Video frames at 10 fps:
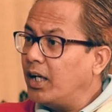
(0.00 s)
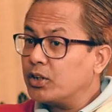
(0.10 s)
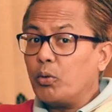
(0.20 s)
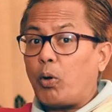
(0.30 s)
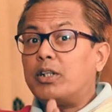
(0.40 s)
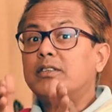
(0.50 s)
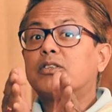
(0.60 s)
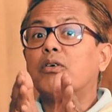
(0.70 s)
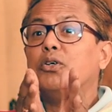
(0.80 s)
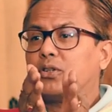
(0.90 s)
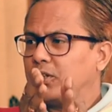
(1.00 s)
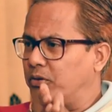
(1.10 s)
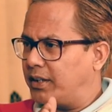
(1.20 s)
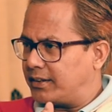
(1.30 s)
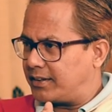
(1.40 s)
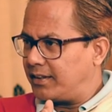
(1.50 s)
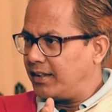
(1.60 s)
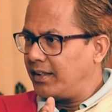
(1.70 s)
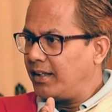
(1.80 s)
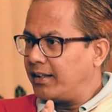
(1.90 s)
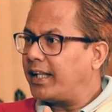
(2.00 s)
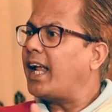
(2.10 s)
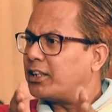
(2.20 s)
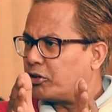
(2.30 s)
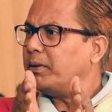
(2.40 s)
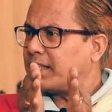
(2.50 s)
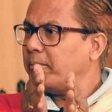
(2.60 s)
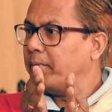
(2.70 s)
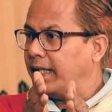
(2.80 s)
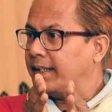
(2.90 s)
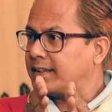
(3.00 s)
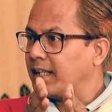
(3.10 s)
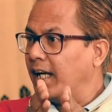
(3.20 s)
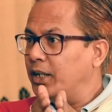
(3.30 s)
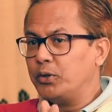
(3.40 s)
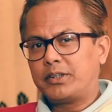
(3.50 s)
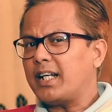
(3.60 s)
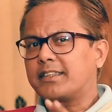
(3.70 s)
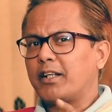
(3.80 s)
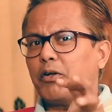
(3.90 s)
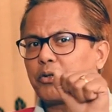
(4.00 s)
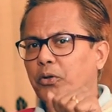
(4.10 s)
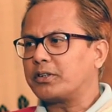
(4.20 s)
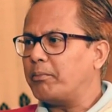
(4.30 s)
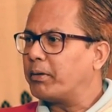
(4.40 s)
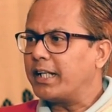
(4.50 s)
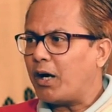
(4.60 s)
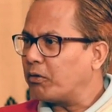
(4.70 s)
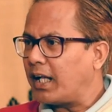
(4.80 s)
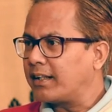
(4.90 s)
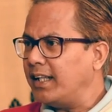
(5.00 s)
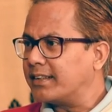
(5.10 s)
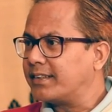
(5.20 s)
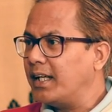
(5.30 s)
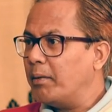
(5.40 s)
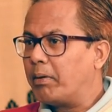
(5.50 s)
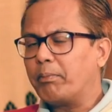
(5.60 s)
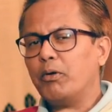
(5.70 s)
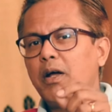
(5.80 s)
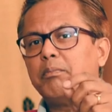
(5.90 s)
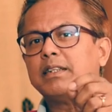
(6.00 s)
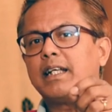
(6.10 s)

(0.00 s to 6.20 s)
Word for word: So what is the solution to this? There has to be some means. You just cannot throw somebody out like this. People who have been